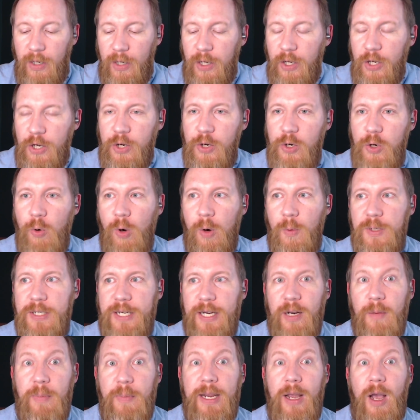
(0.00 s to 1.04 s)
you knew it was
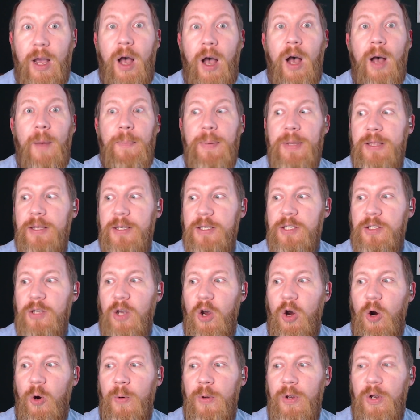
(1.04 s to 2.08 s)
going to be up in the
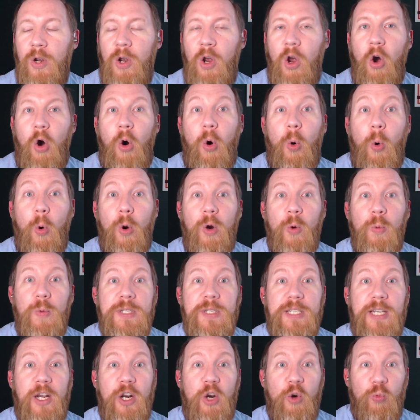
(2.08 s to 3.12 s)
zone, or it
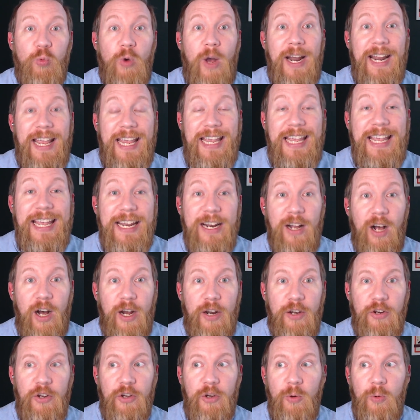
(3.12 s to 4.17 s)
was going to run in
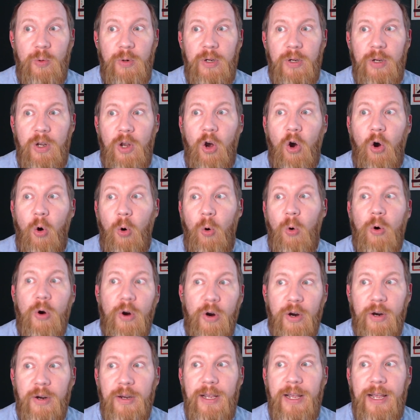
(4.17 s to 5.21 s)
on you,
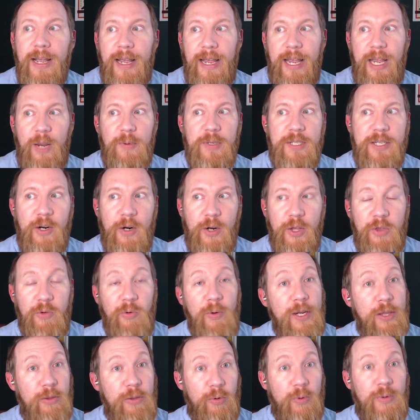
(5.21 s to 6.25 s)
or he was going to
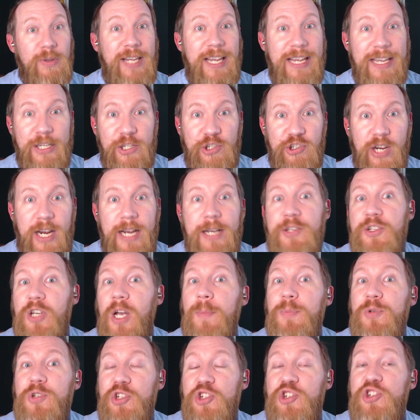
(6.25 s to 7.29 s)
3-10
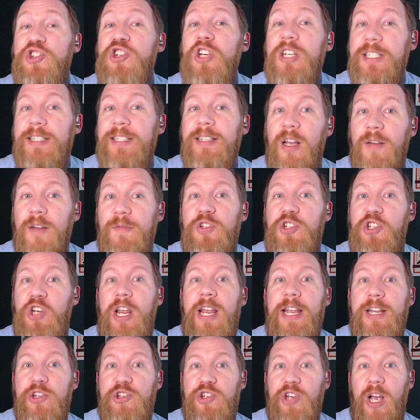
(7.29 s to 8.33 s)
change-ups, just enough
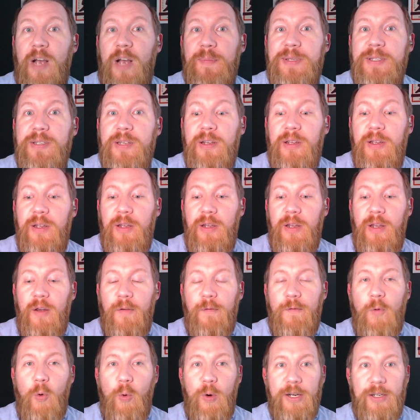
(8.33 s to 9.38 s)
change-ups
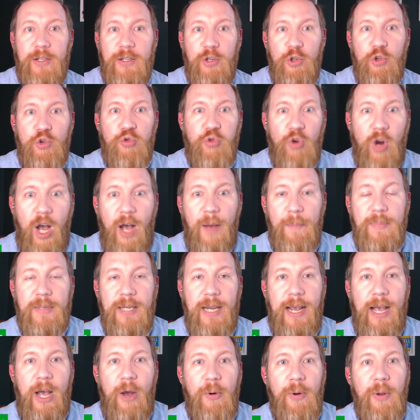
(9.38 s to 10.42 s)
for it to drop
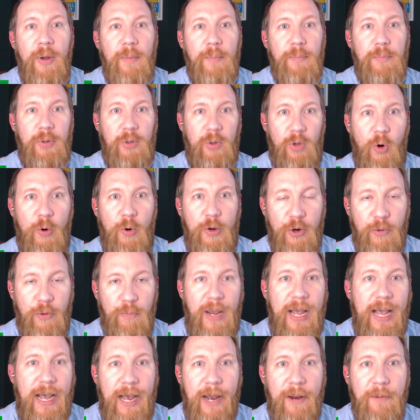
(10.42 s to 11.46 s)
down below your
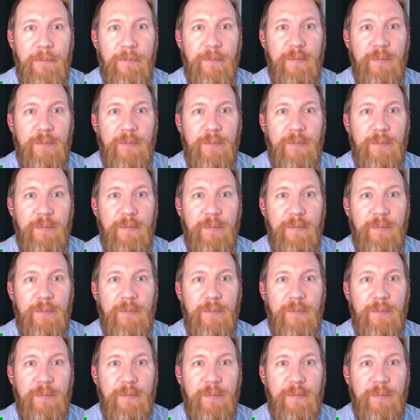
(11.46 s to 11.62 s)
bat.